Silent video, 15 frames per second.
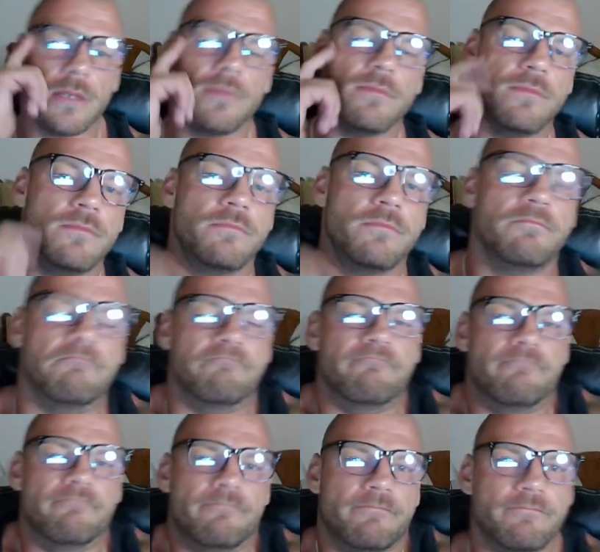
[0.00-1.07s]

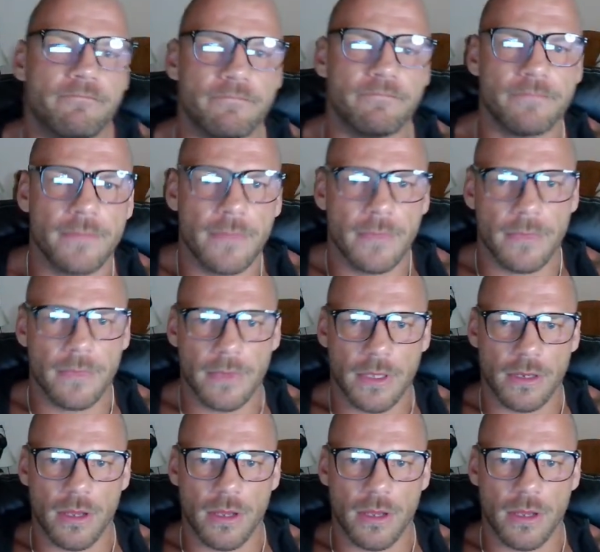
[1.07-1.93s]
I